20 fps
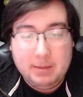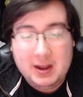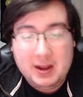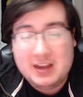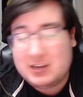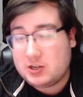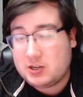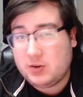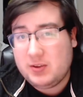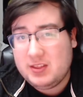
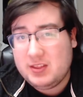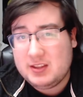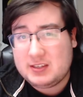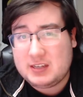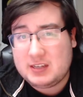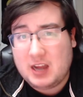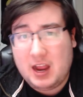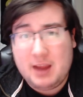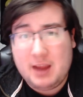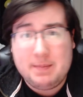but during this
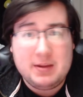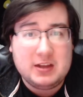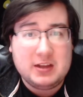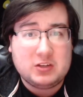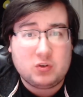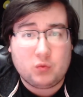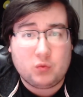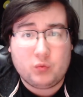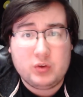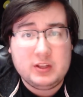time
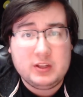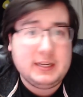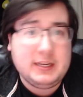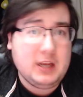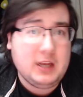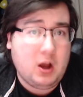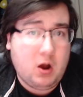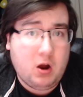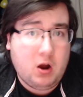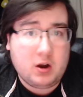it's
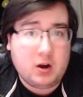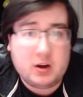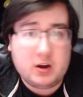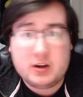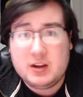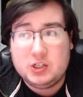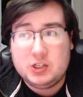really hard